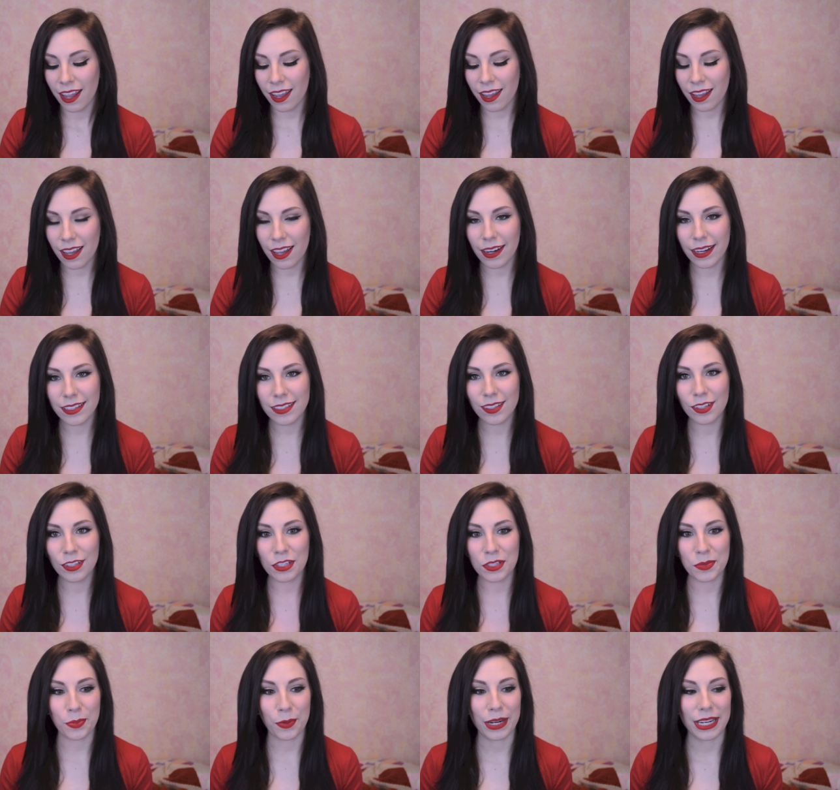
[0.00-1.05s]
And it's a little
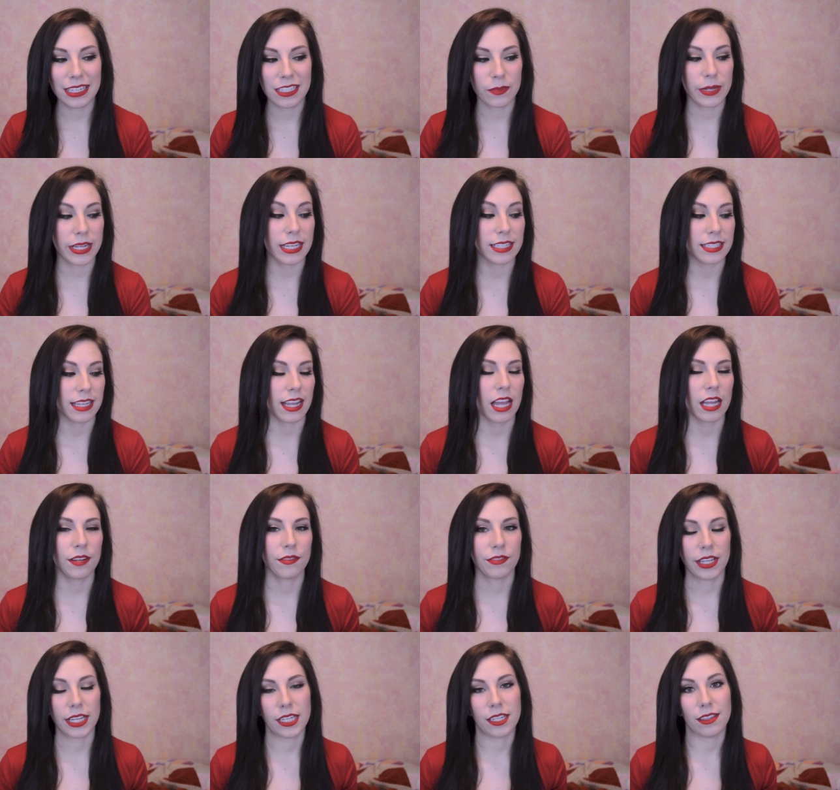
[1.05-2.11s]
disappointing to me because I kind
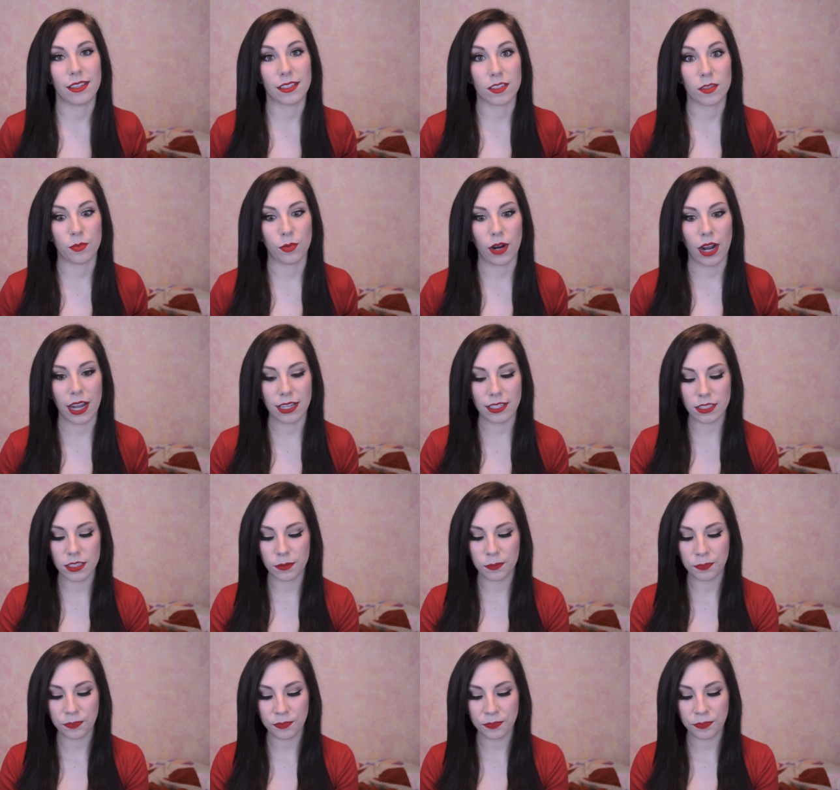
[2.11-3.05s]
of liked the surprise.